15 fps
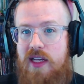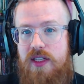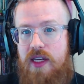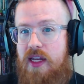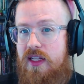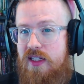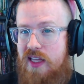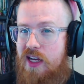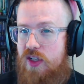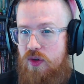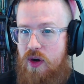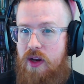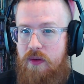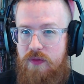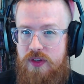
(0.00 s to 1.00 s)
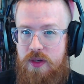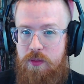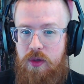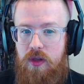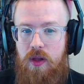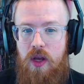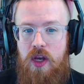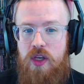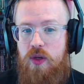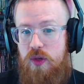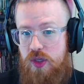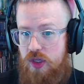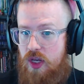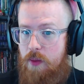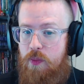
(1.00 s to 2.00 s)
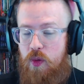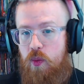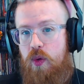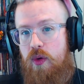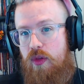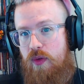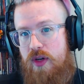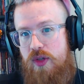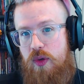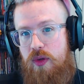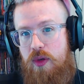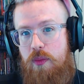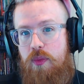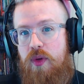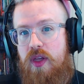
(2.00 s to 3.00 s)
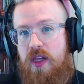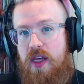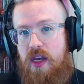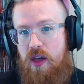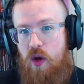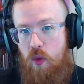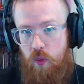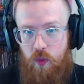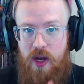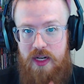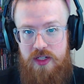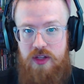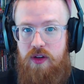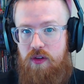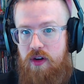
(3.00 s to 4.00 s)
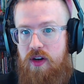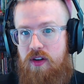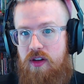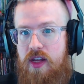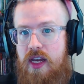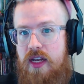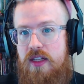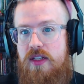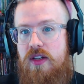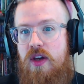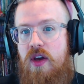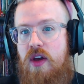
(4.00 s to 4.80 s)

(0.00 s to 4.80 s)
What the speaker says: gets that triumph symbol, you skip the wound threshold completely and go right to the critical hits.